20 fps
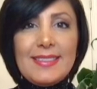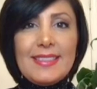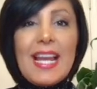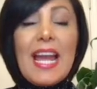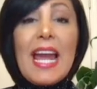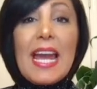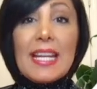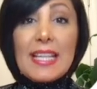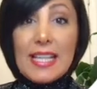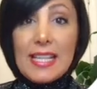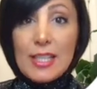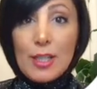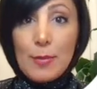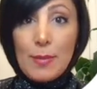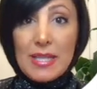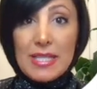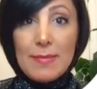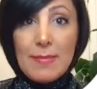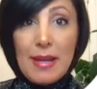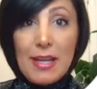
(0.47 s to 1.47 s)
A
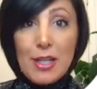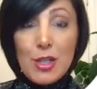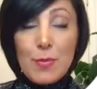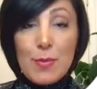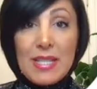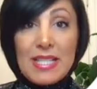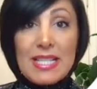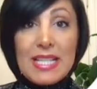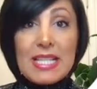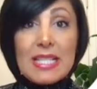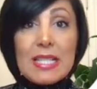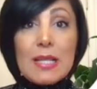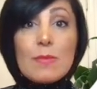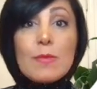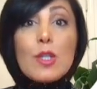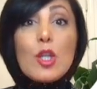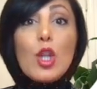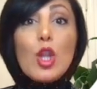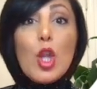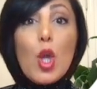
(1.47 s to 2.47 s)
database management
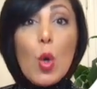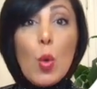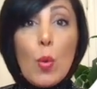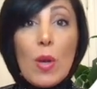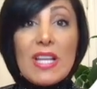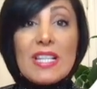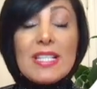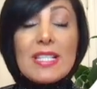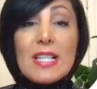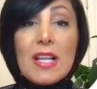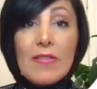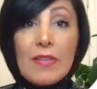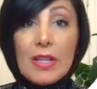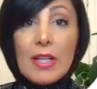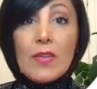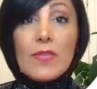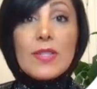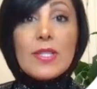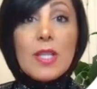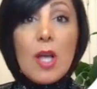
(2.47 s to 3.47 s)
system's lowest level
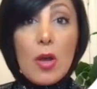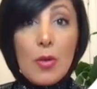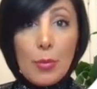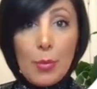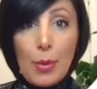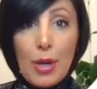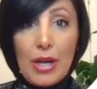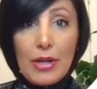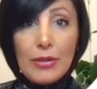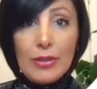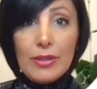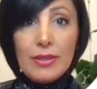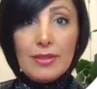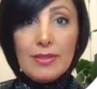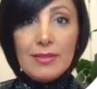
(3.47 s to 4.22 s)
of software